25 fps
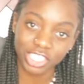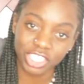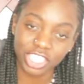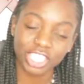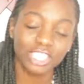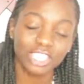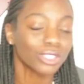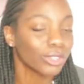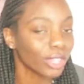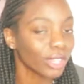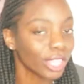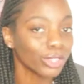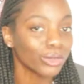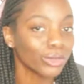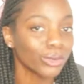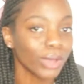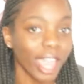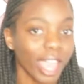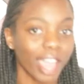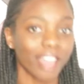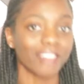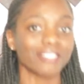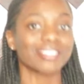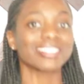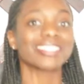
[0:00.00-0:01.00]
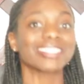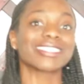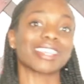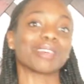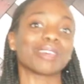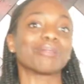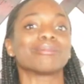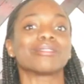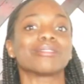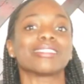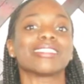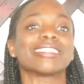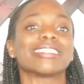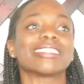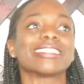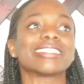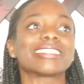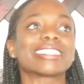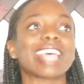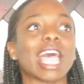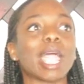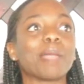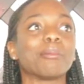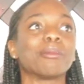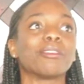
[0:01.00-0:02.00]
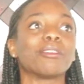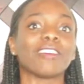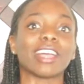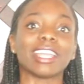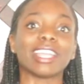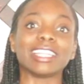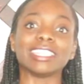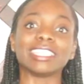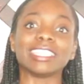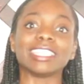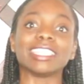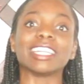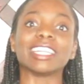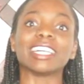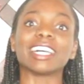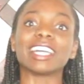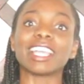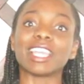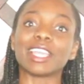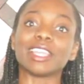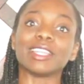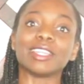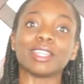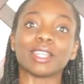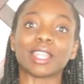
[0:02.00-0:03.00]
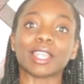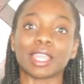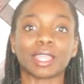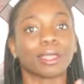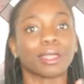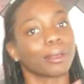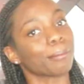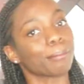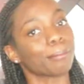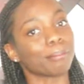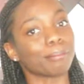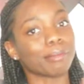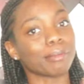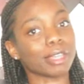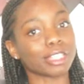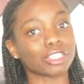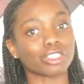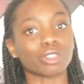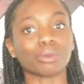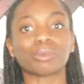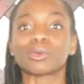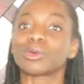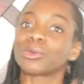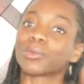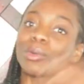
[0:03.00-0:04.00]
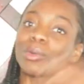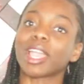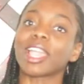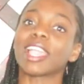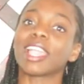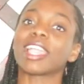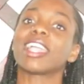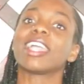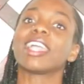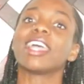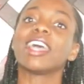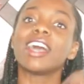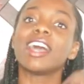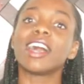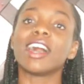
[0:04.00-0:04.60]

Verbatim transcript: just so that you have some type of idea and like measurable way